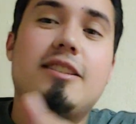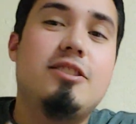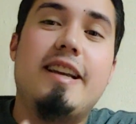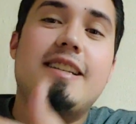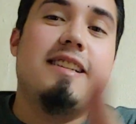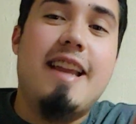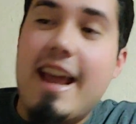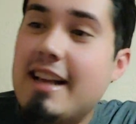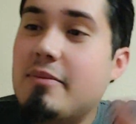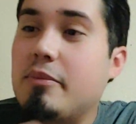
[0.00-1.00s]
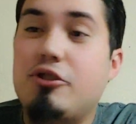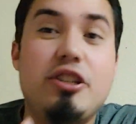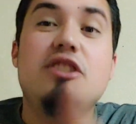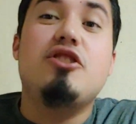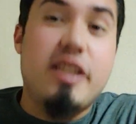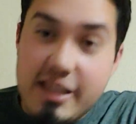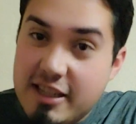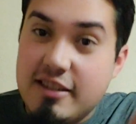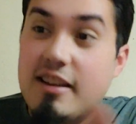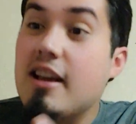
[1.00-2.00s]
X, Machine Jason,
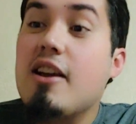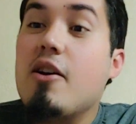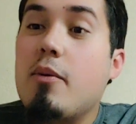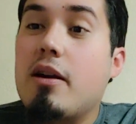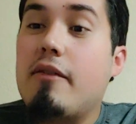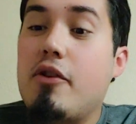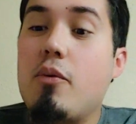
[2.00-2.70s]
whatever you want to call